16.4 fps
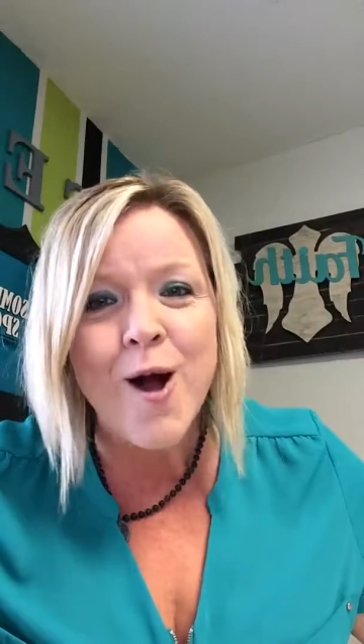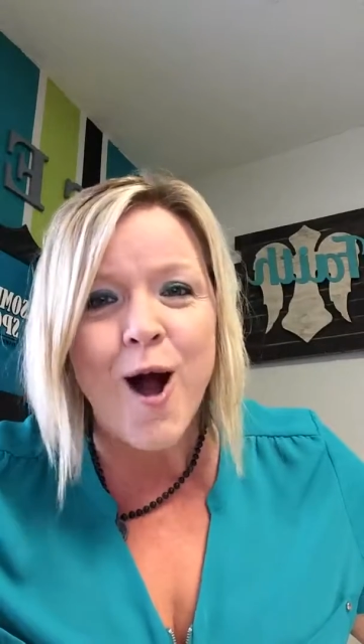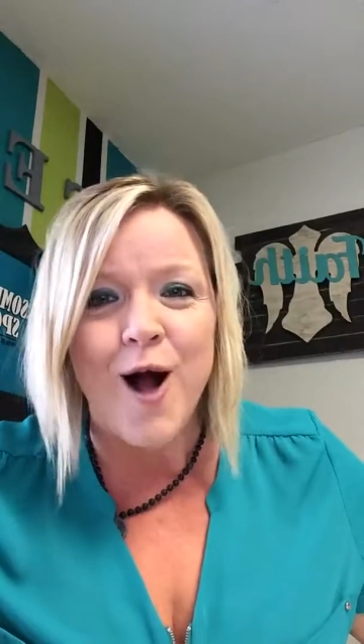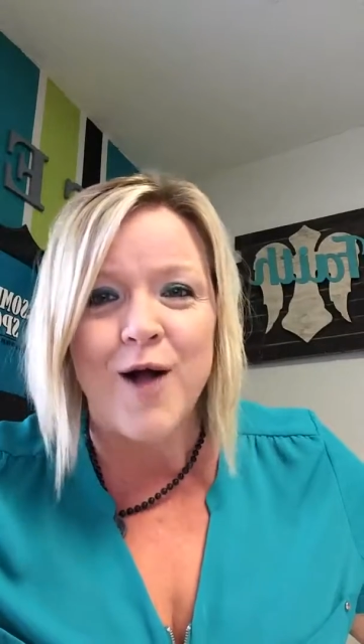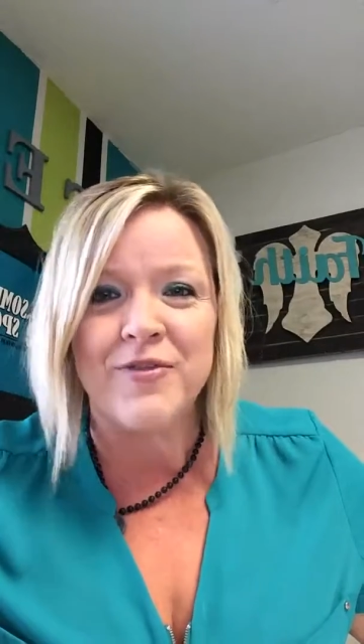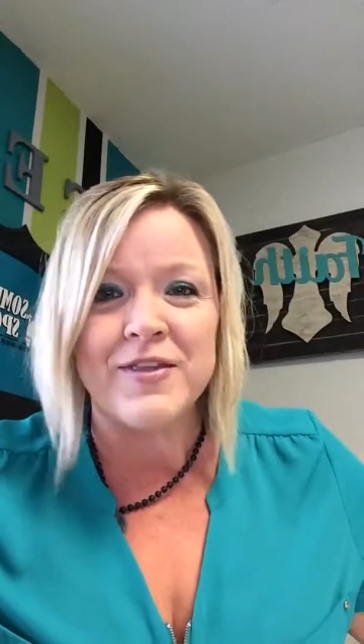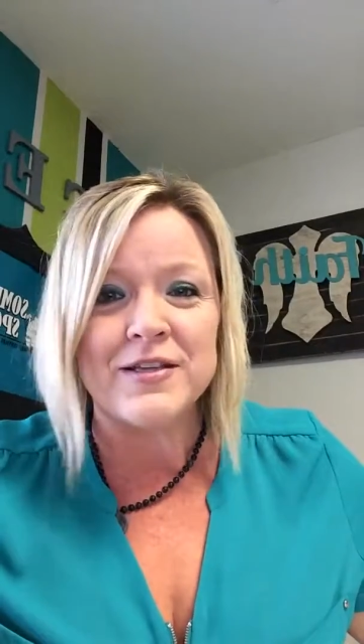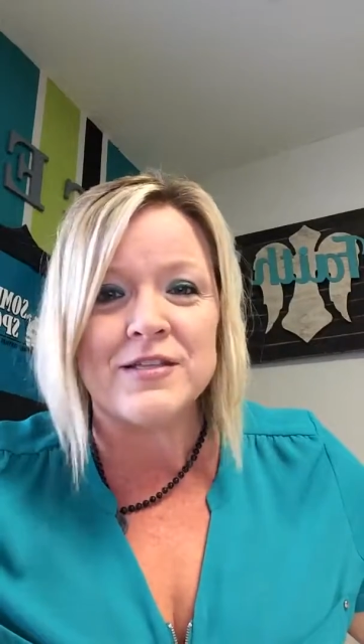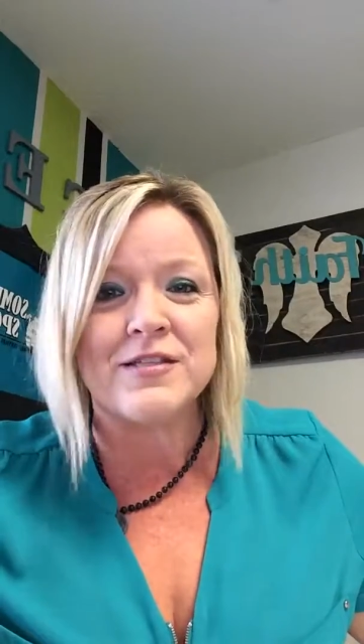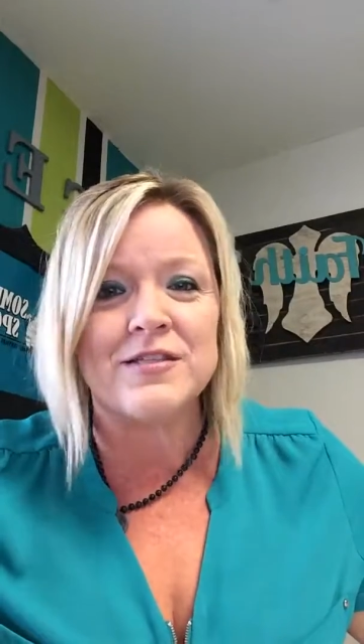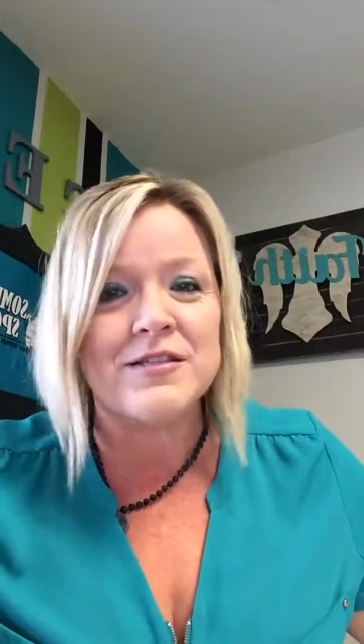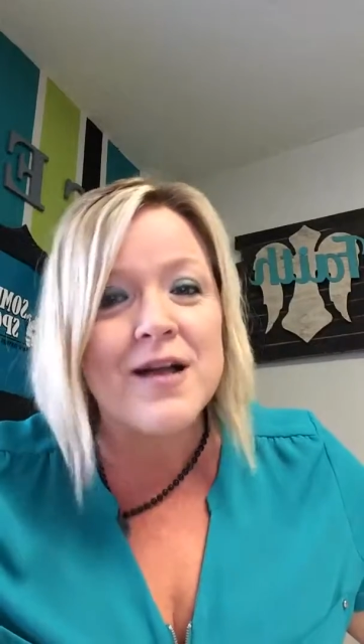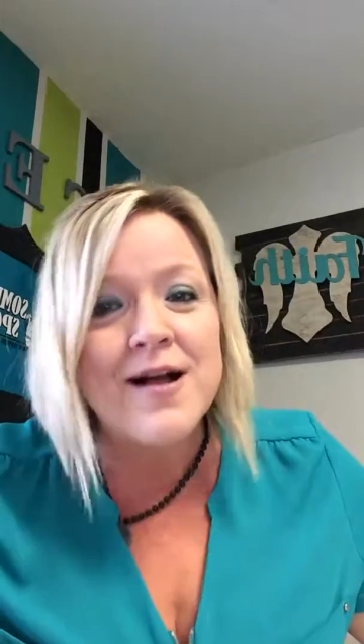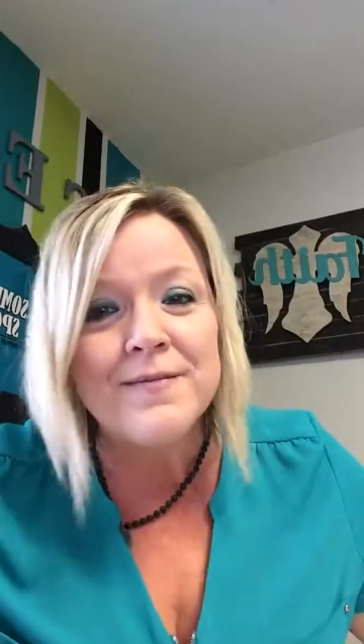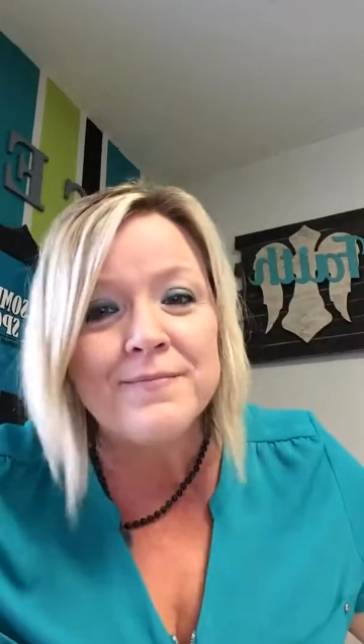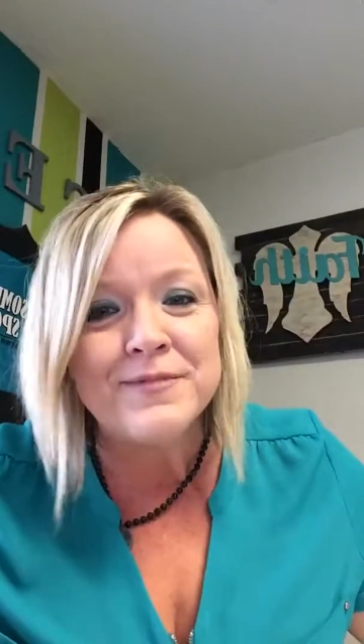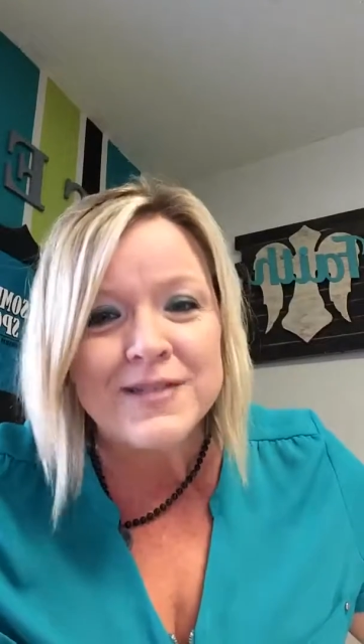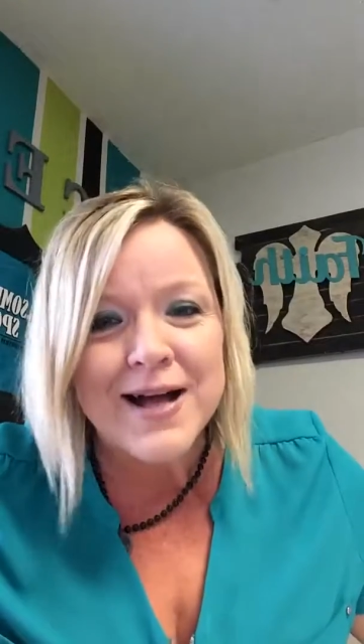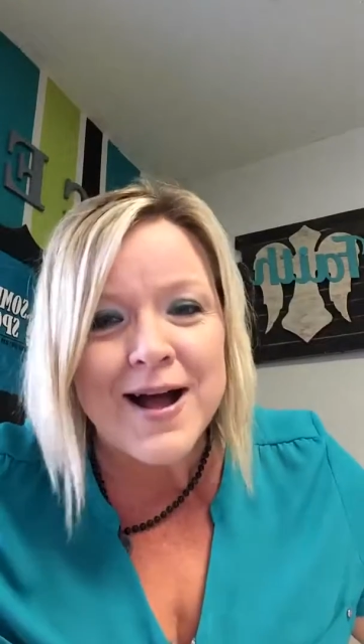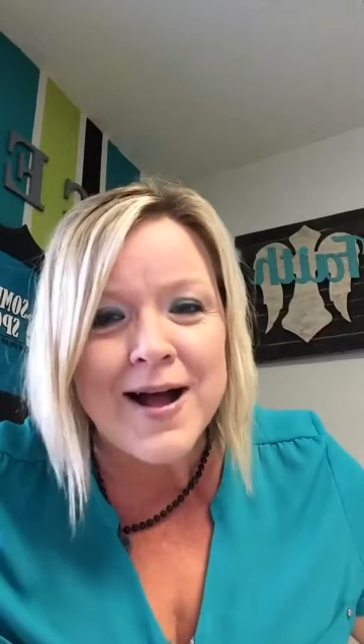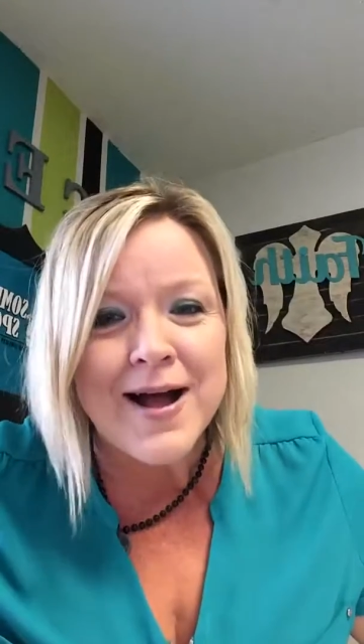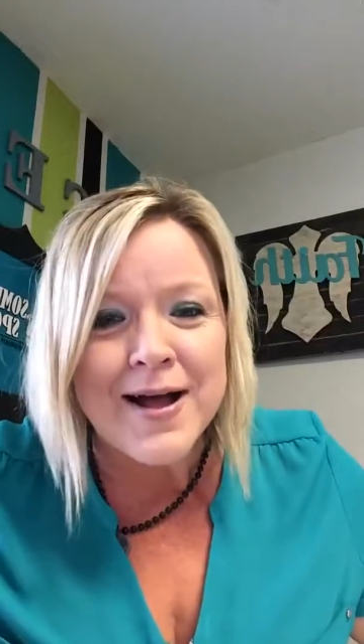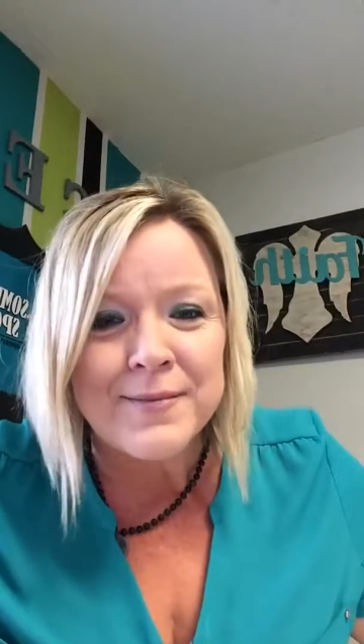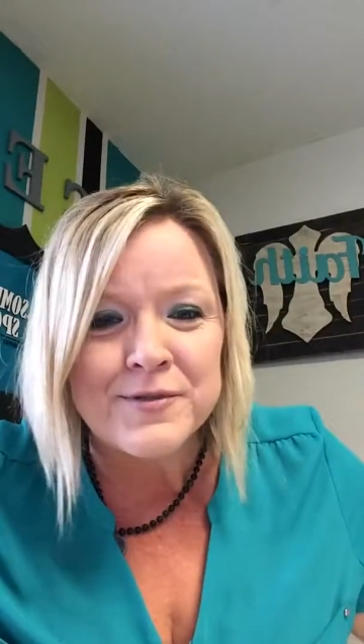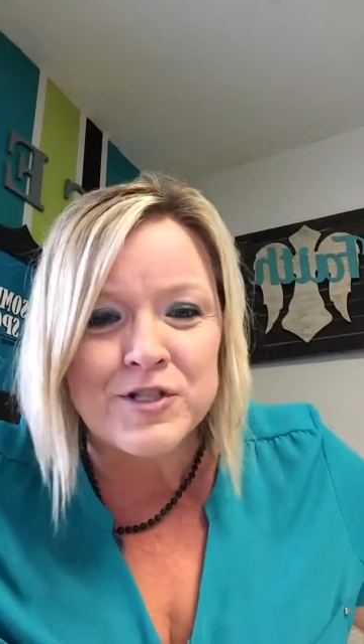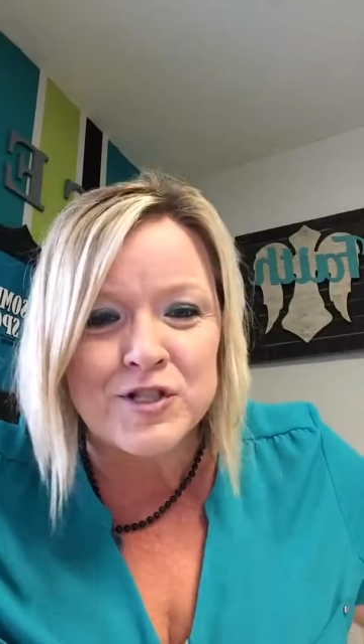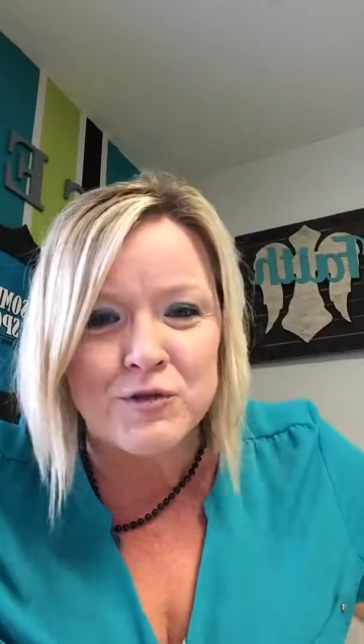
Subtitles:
on the Sometimes